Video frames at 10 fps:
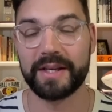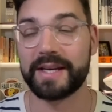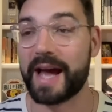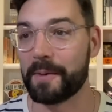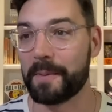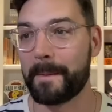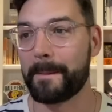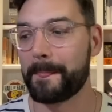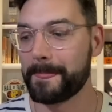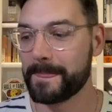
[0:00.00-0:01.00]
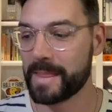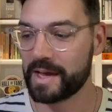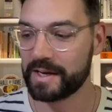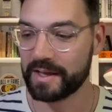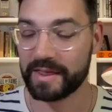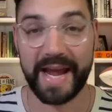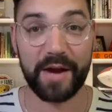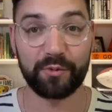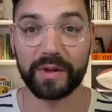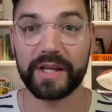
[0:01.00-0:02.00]
Now, they
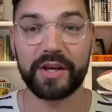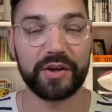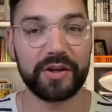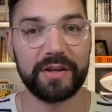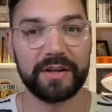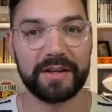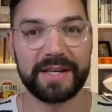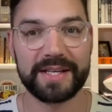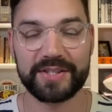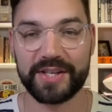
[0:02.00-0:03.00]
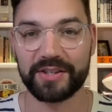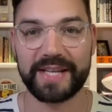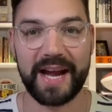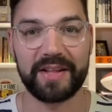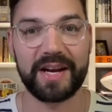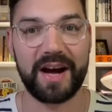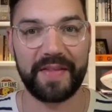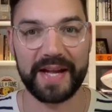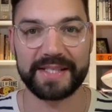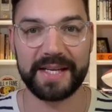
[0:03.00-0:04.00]
had really good skill talent on
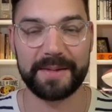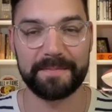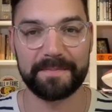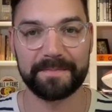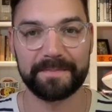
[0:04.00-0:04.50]
that team.